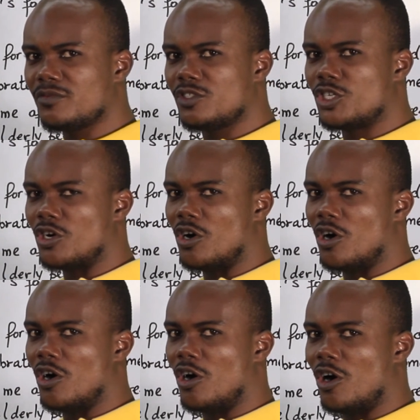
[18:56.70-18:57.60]

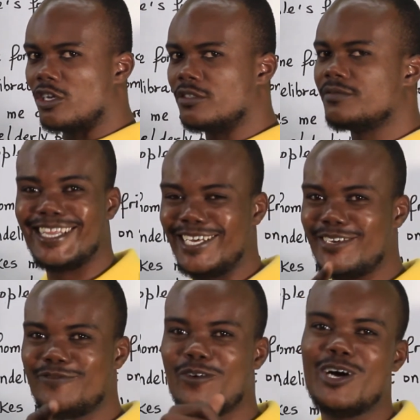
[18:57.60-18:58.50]
Chord. Thank
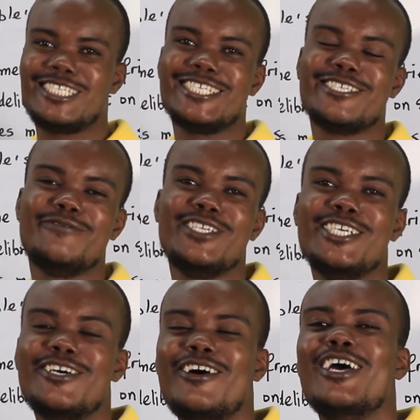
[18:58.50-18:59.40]
you for watching the
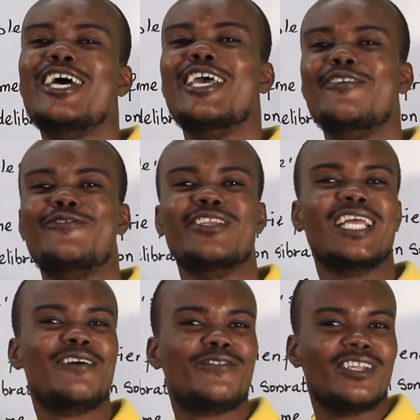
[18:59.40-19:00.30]
video. If you
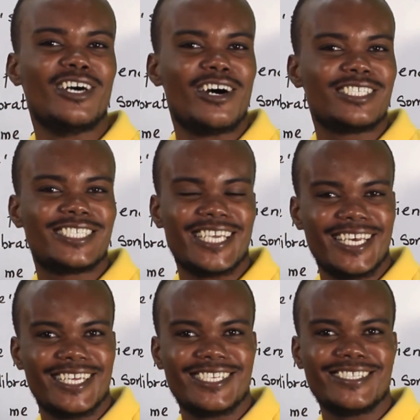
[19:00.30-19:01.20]
laugh a lot, say
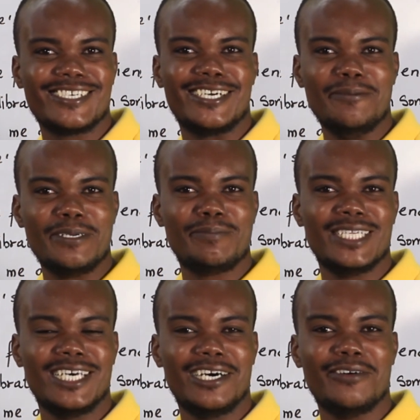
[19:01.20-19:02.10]
that in the comment
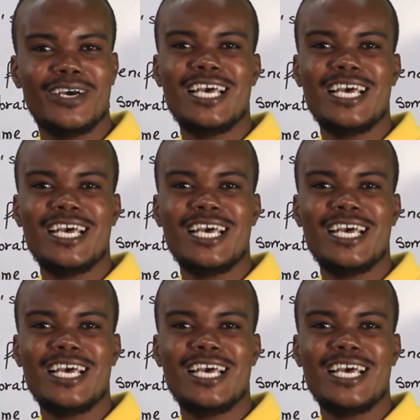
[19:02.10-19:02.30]
below.